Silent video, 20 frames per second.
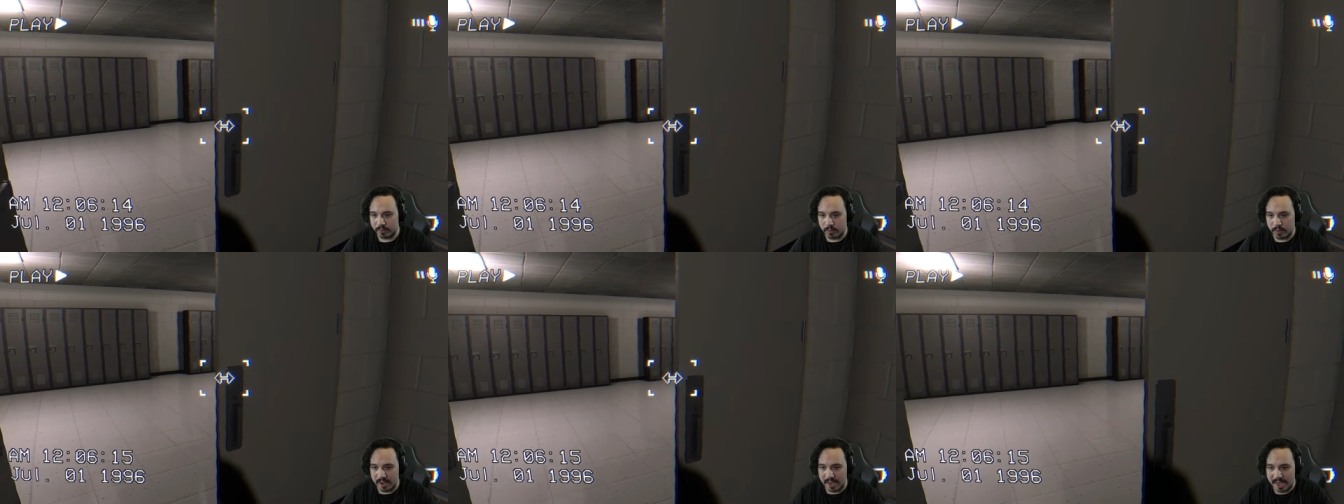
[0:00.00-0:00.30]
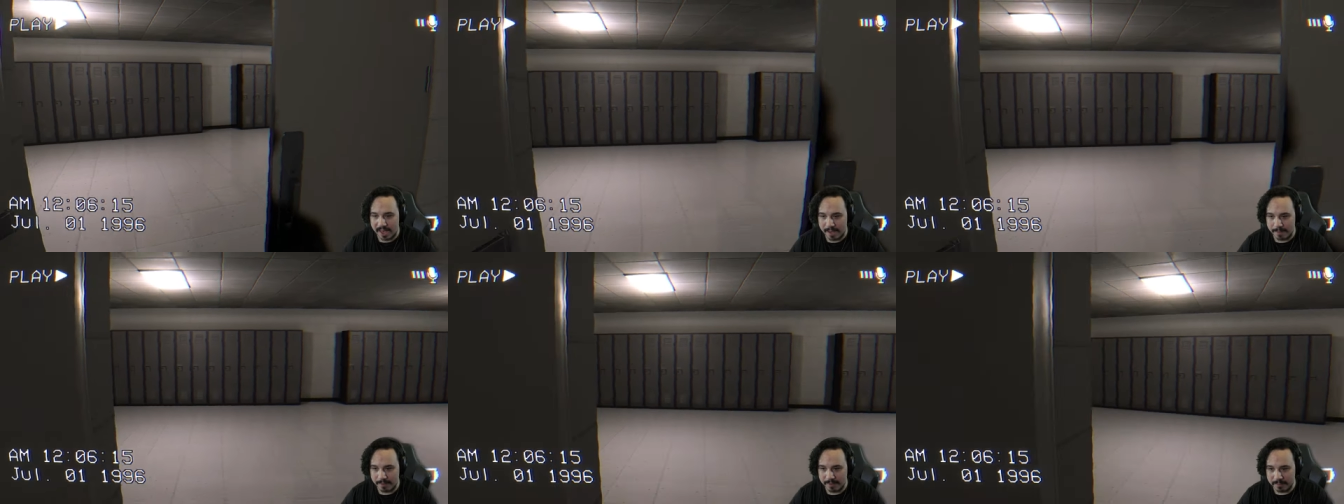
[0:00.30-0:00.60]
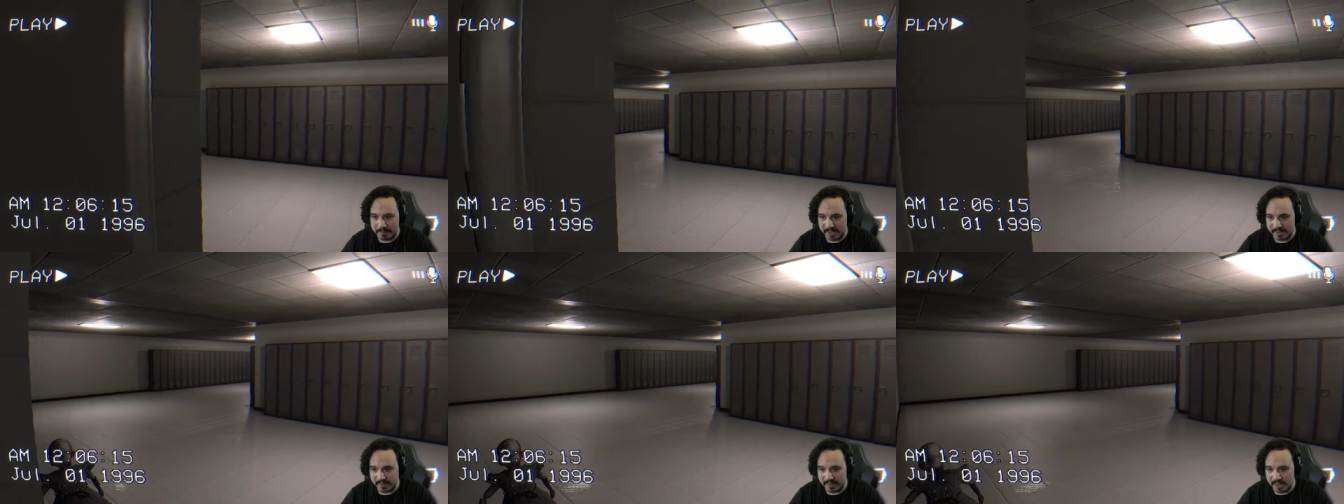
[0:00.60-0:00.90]
quite happy
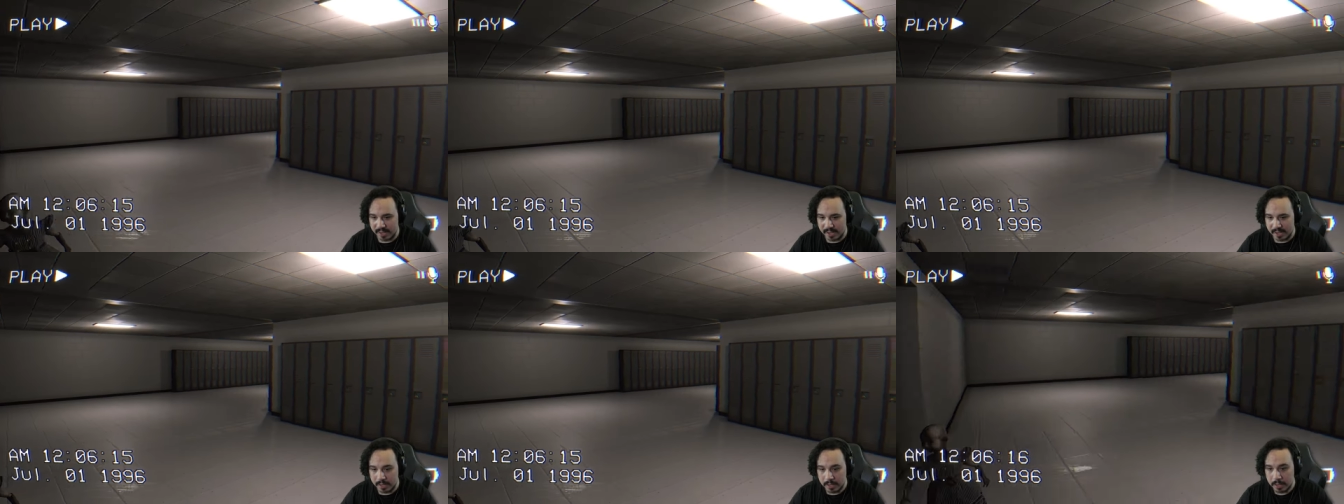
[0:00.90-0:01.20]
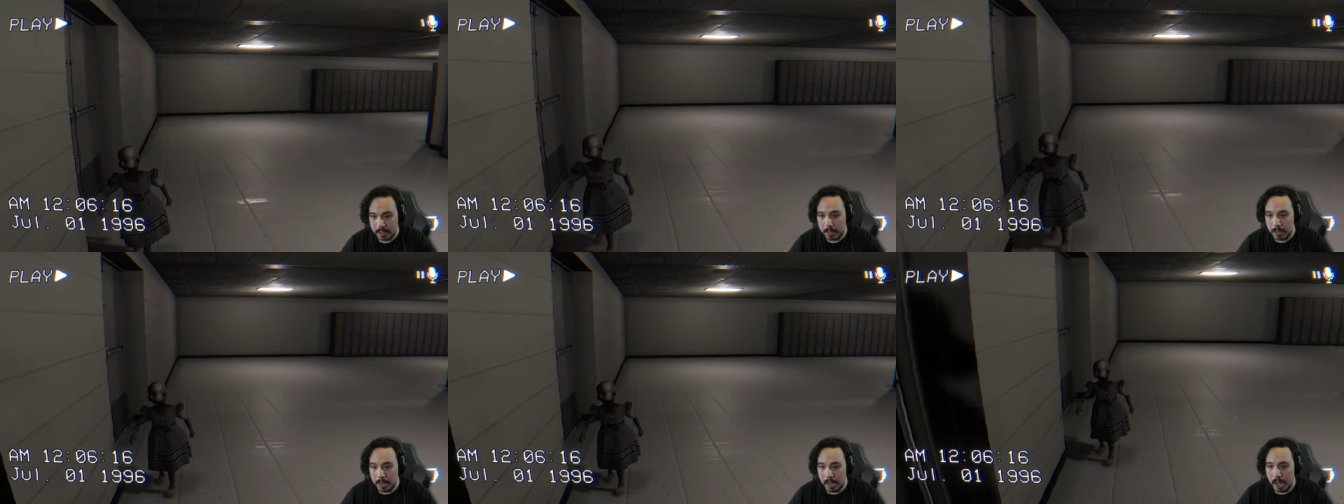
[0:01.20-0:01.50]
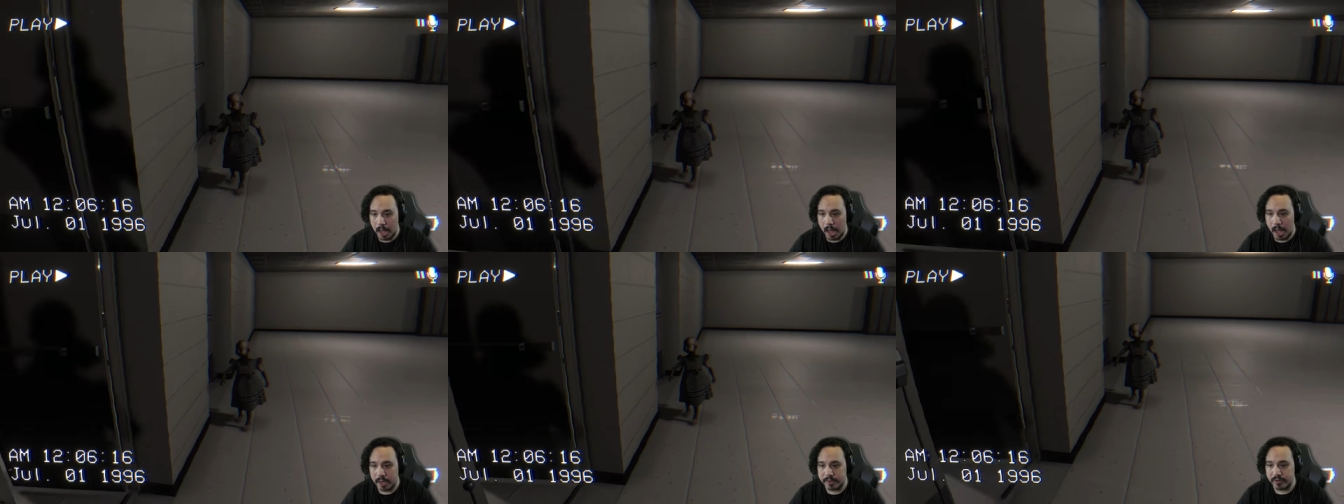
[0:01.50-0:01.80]
about that.
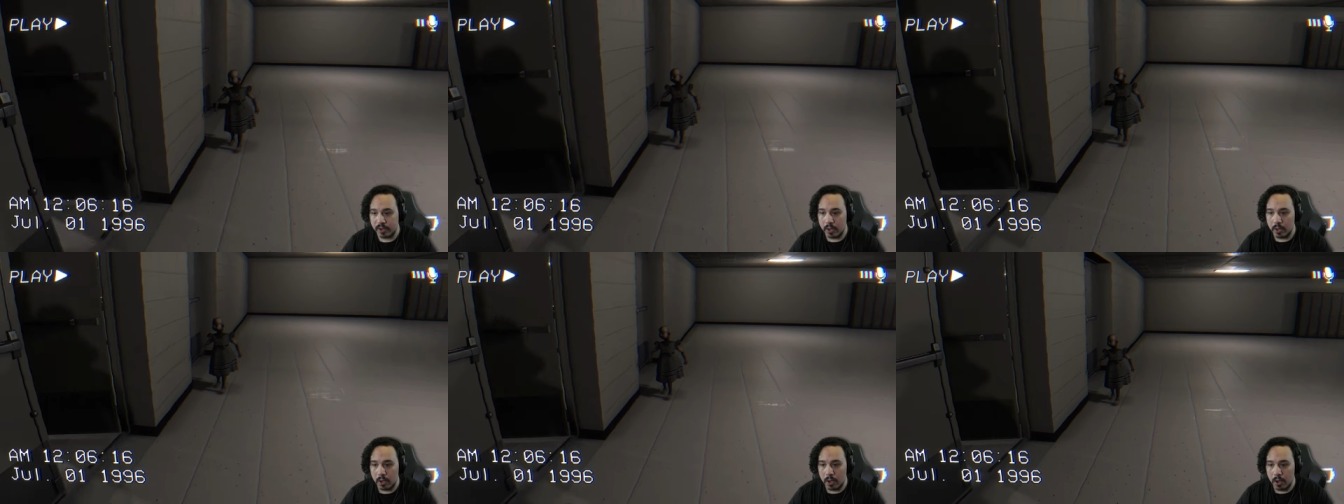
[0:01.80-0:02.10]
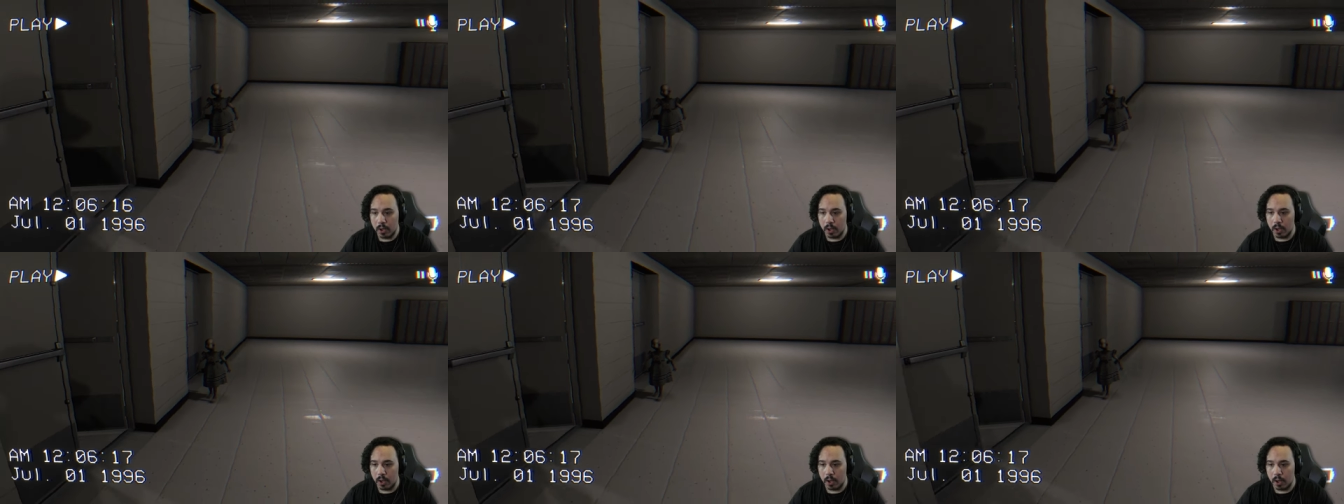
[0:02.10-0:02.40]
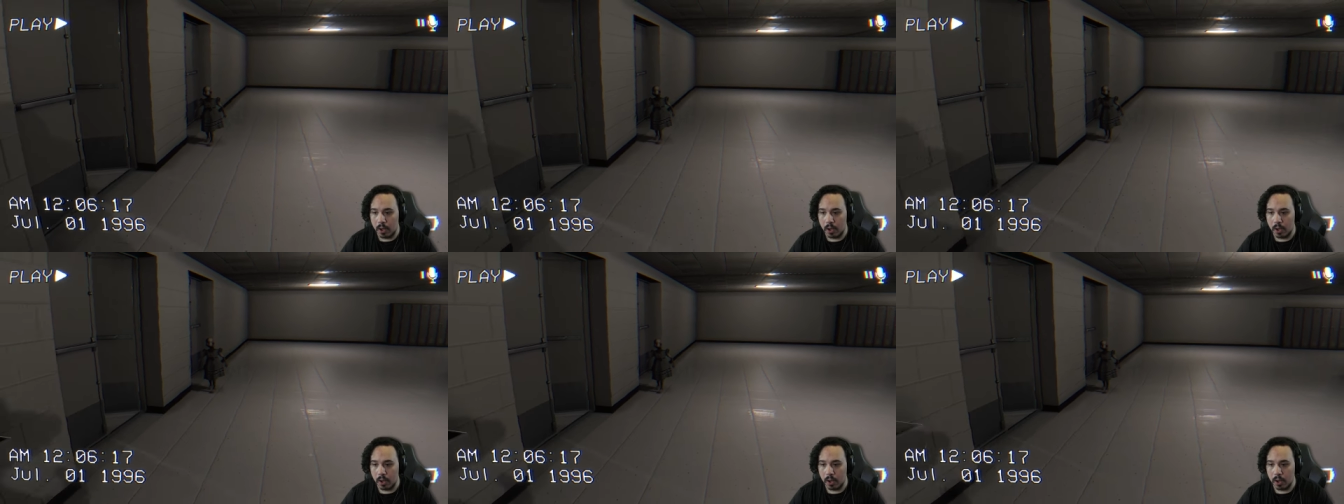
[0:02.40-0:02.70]

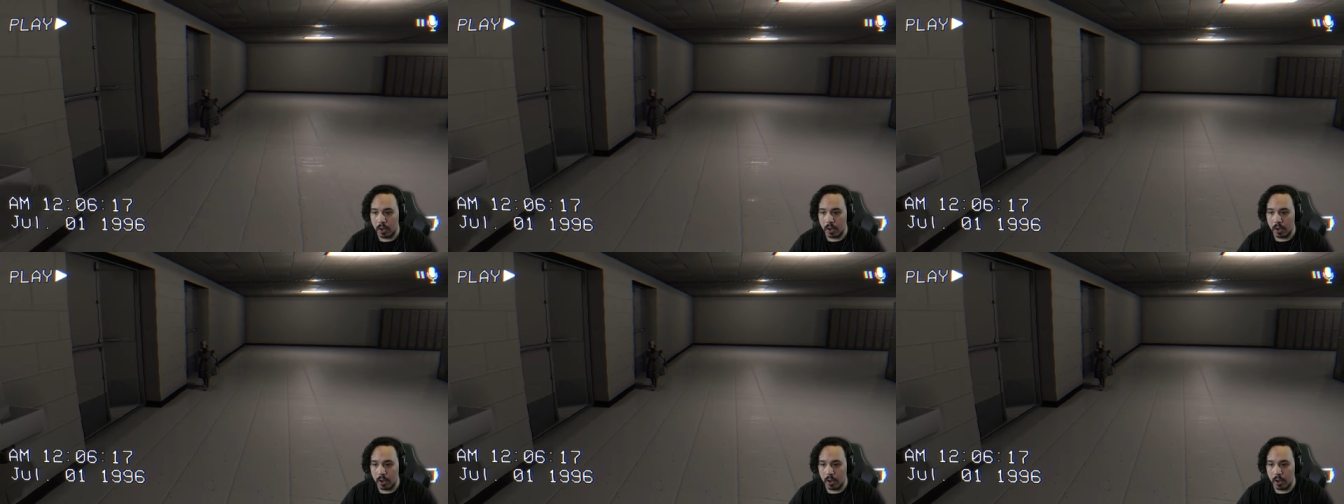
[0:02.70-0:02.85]
Oh,